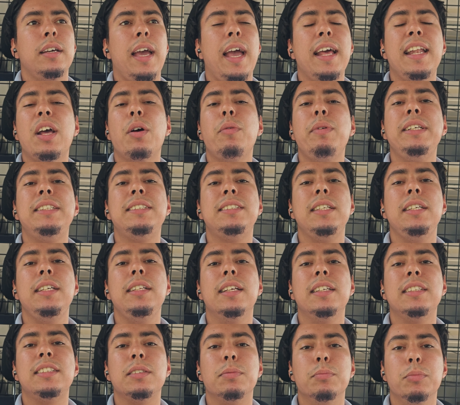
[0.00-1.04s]
and then we see
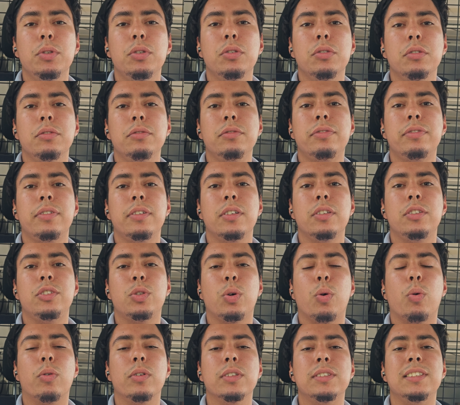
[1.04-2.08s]
this move
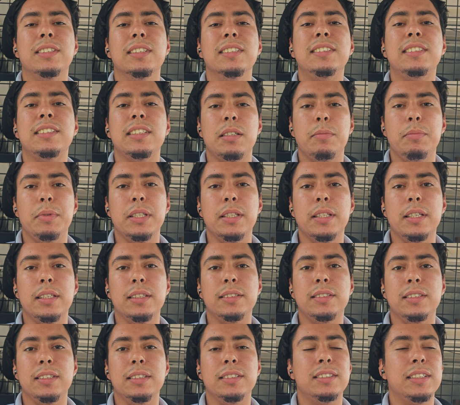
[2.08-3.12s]
towards the
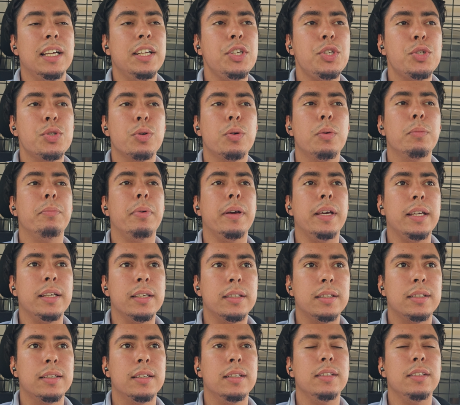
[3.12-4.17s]
CBDC, central
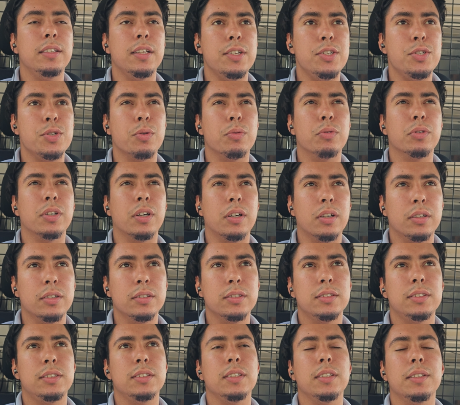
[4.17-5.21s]
bank digital
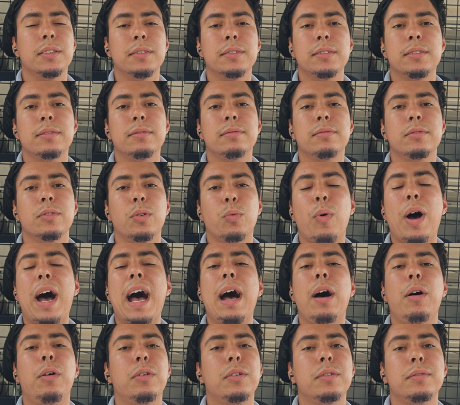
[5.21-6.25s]
currency.
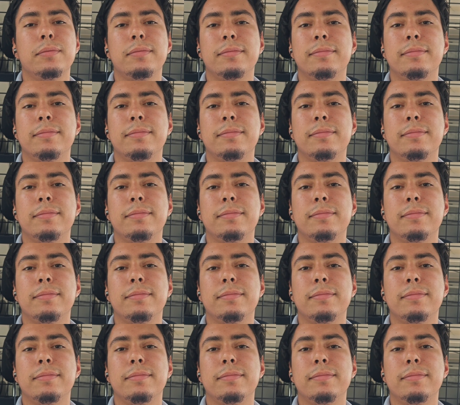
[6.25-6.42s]
Wow.